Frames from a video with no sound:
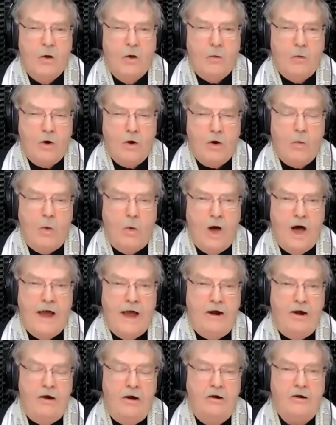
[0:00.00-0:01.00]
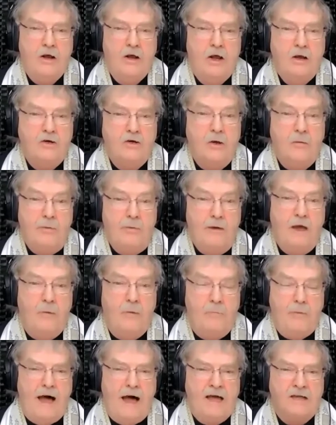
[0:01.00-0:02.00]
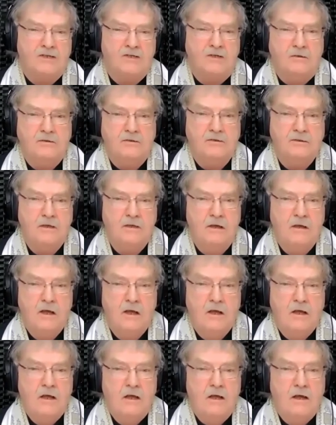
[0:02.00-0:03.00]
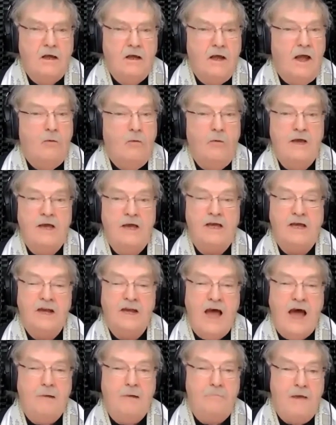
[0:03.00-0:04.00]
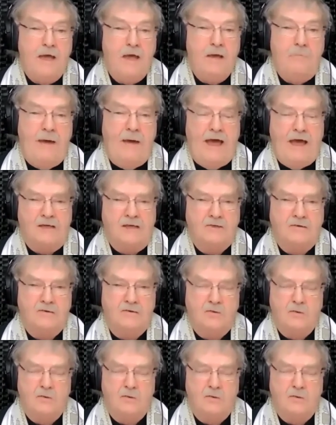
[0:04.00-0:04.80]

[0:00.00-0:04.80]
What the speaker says: We're wired to be apostles, and we cannot be a pastor.